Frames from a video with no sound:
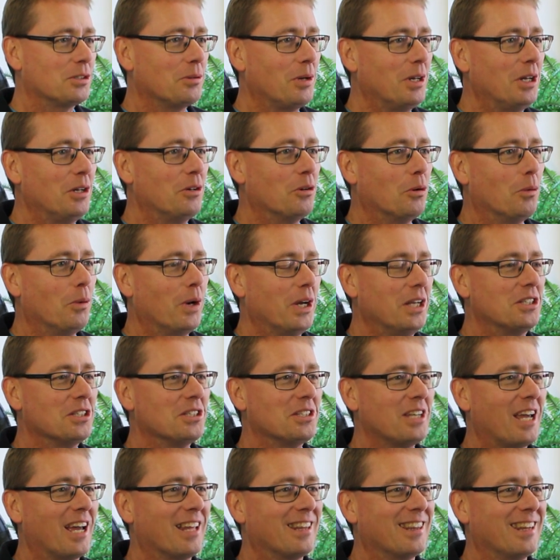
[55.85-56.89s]
to any
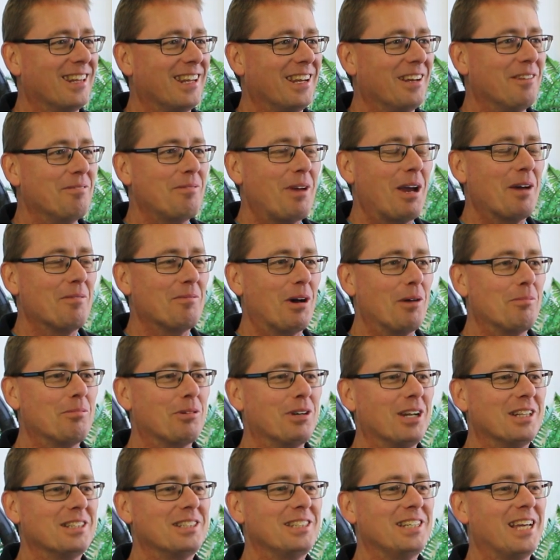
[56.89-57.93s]
Norwegians out there about my
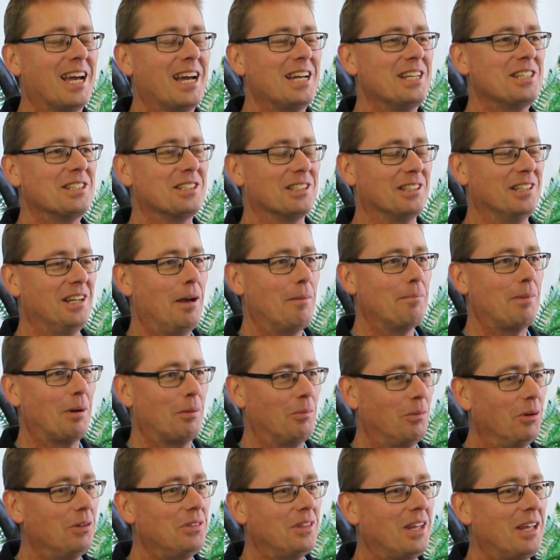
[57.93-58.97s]
pronunciation,
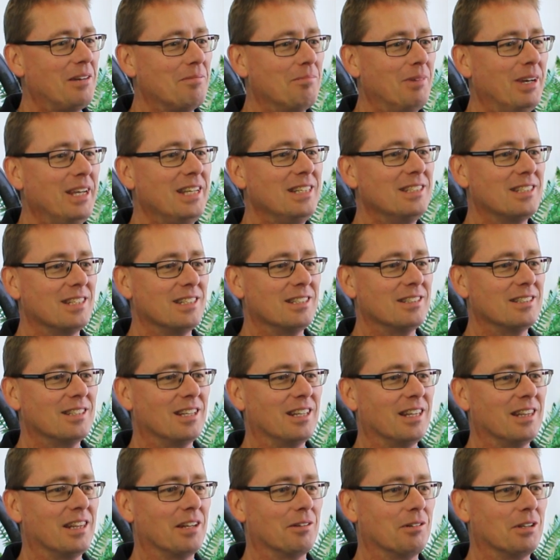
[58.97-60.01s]
but what that means is
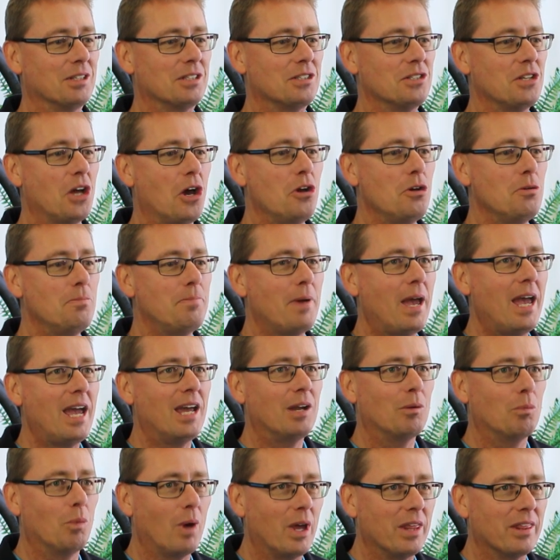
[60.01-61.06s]
there is no
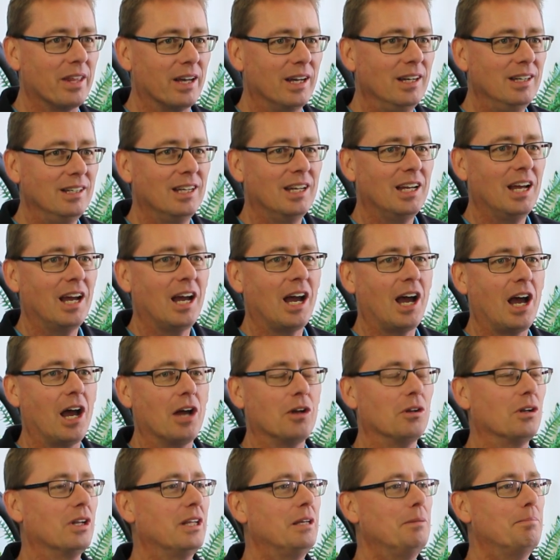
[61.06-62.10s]
bad weather,
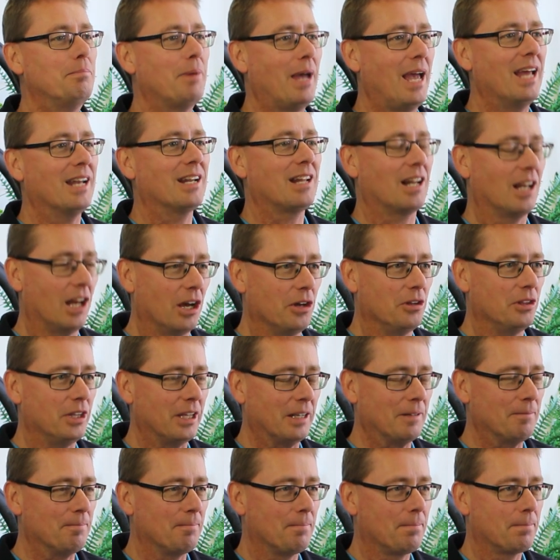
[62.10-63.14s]
only bad
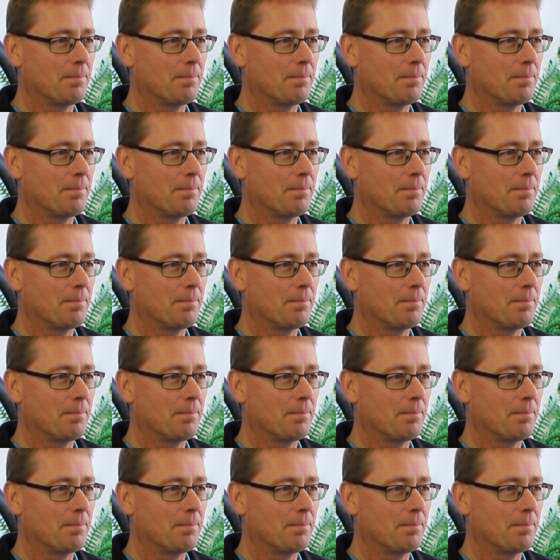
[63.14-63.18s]
clothing.